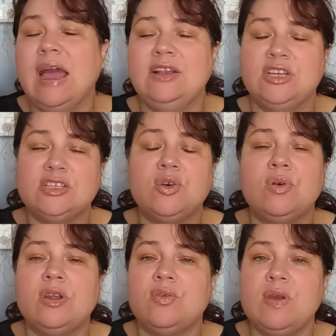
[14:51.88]
I just
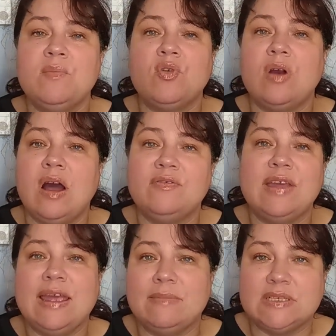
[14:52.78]
ordered 3 more off
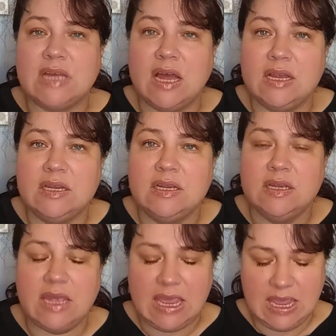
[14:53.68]
of Amazon,
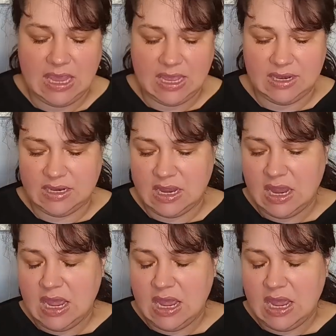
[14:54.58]
and